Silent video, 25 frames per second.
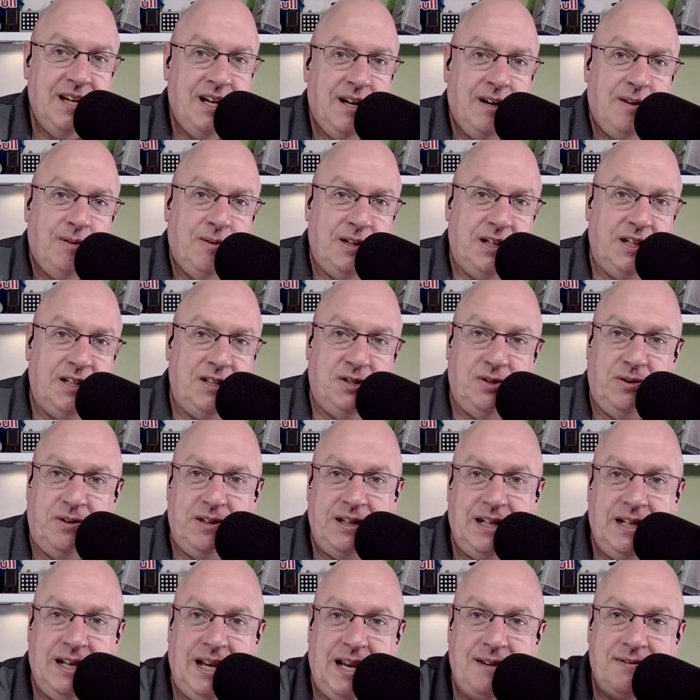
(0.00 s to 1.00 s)
when you join
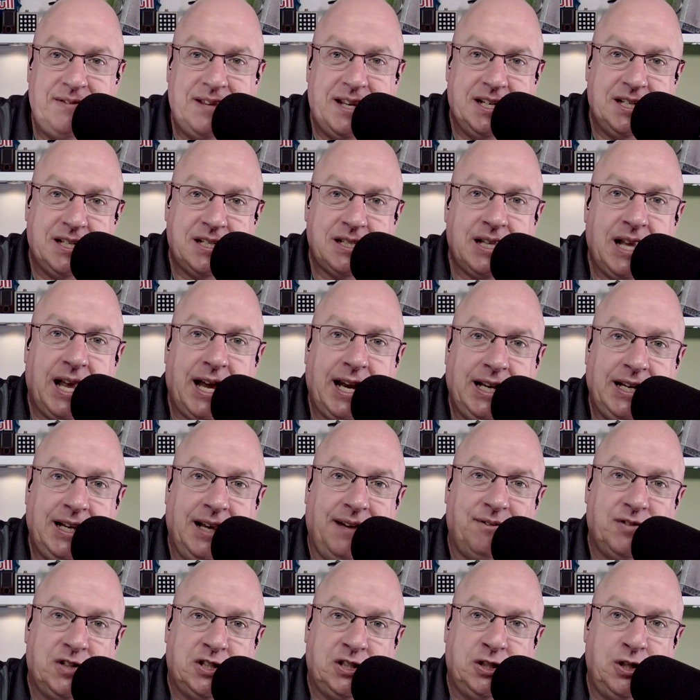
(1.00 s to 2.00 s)
the Navy, they just line you up
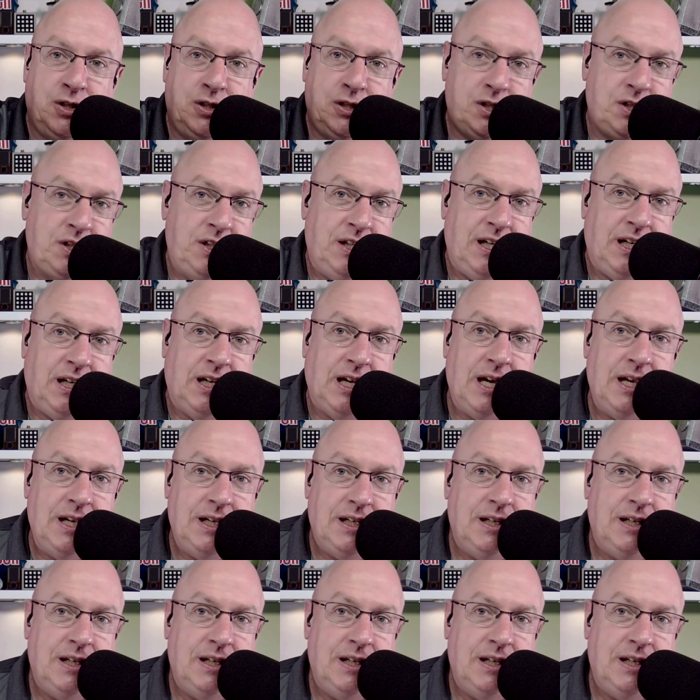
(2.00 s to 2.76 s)
and shoot you the gun.